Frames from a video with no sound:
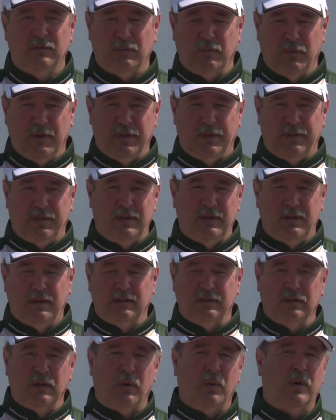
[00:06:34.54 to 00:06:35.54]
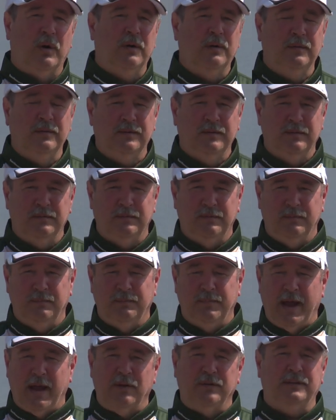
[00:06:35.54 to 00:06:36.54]
with lower
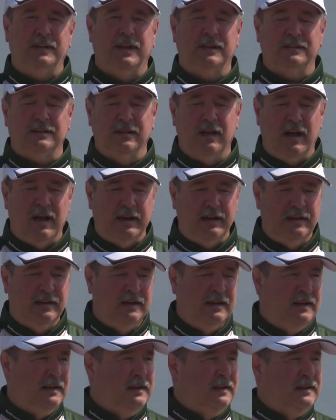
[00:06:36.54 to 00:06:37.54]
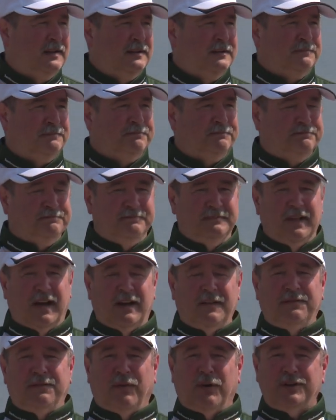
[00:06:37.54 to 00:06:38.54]
pound test line.
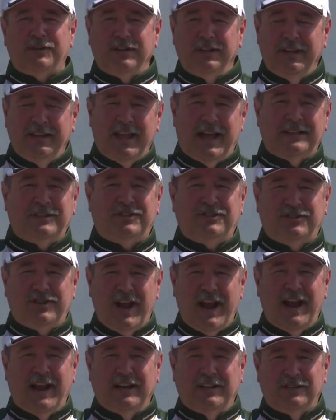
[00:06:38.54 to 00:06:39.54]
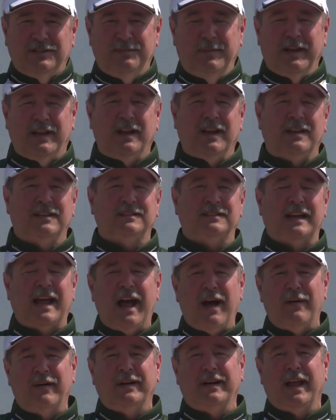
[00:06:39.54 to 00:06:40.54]
Unfortunately, that's changed because
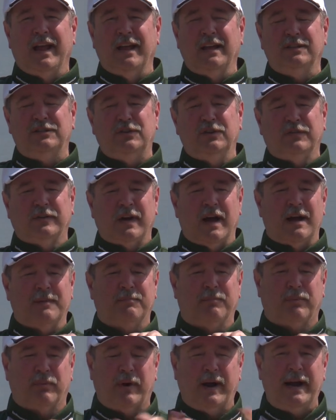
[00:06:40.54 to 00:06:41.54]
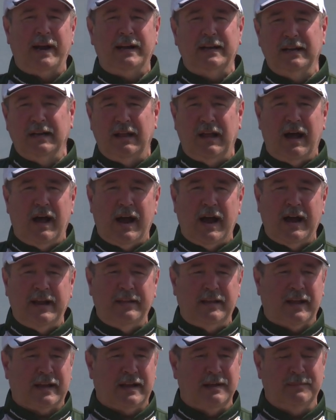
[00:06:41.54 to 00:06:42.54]
nowadays you've got braided
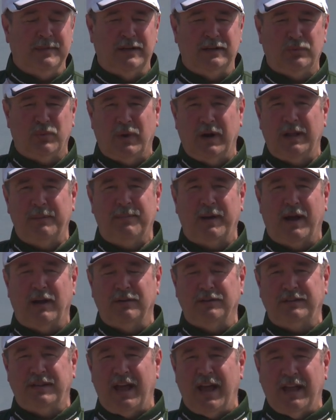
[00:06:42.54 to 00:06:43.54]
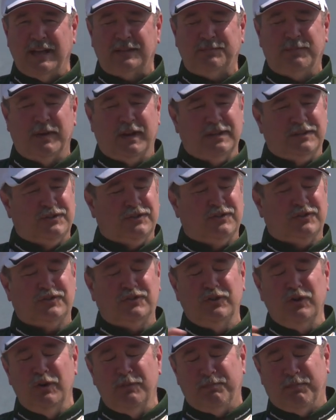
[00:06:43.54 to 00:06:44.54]
line that can be 20 pound test, but it's
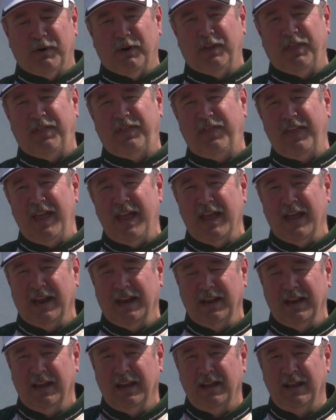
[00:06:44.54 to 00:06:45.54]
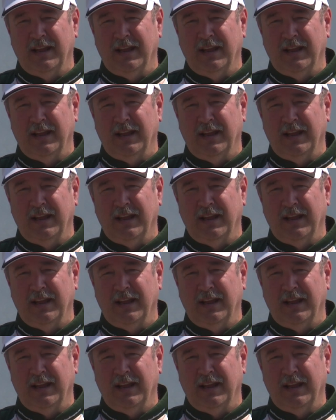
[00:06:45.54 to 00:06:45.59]
super thin.